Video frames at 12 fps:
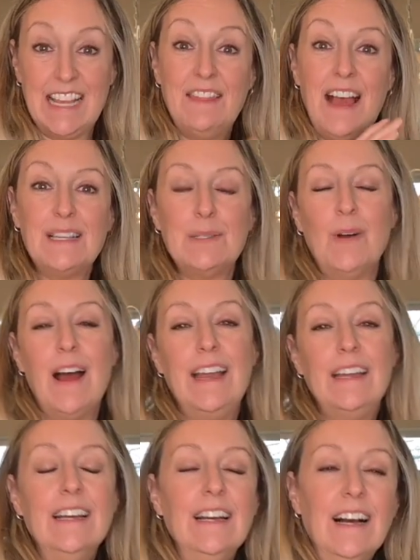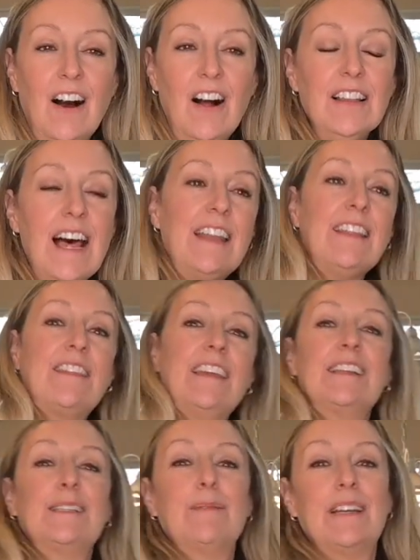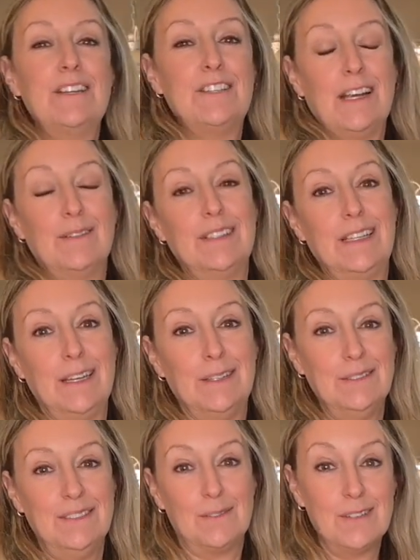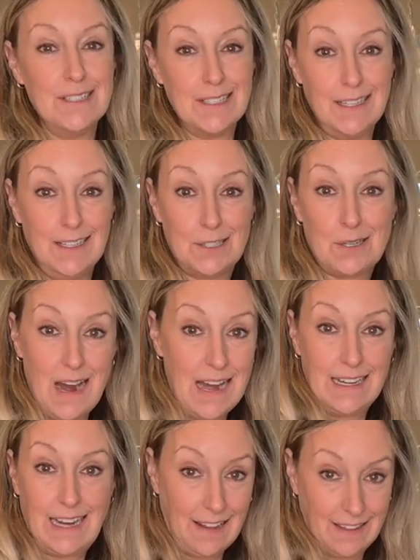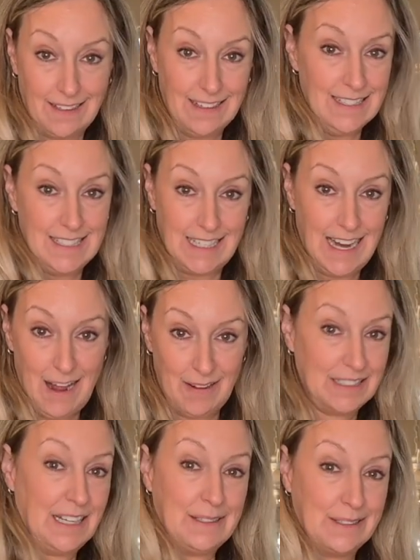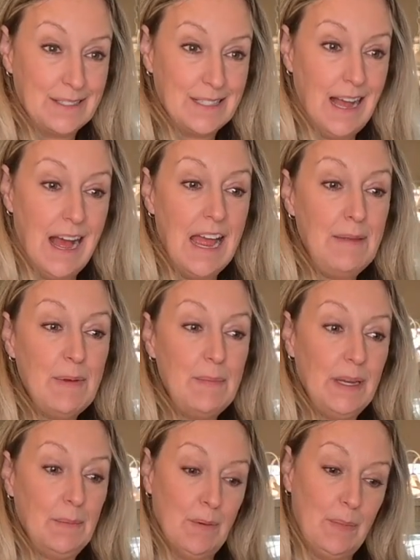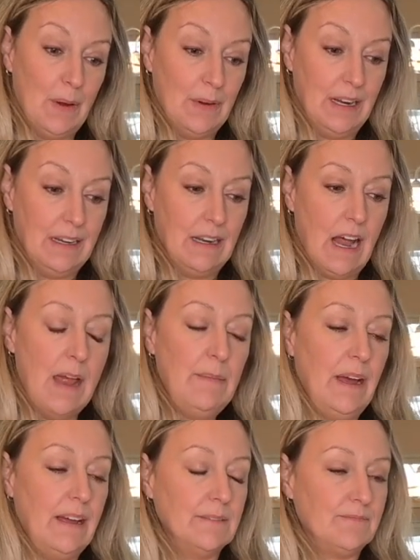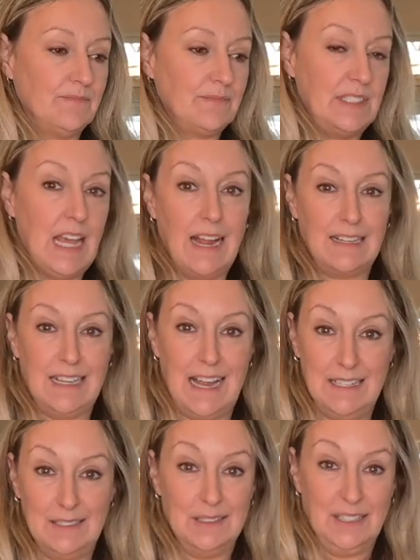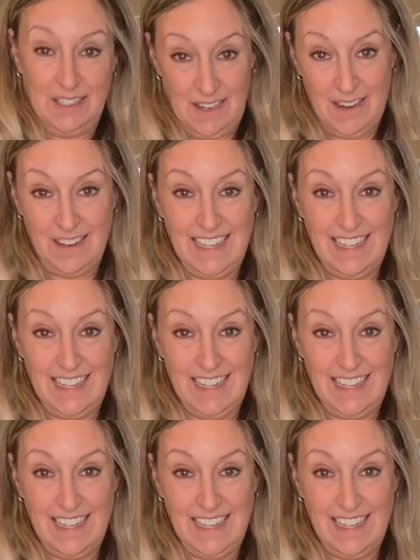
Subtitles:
And that's why a lot of the things I'm gonna share with you, we're just gonna try together and see how it goes. I'm a big proponent. I'm a tactile learner.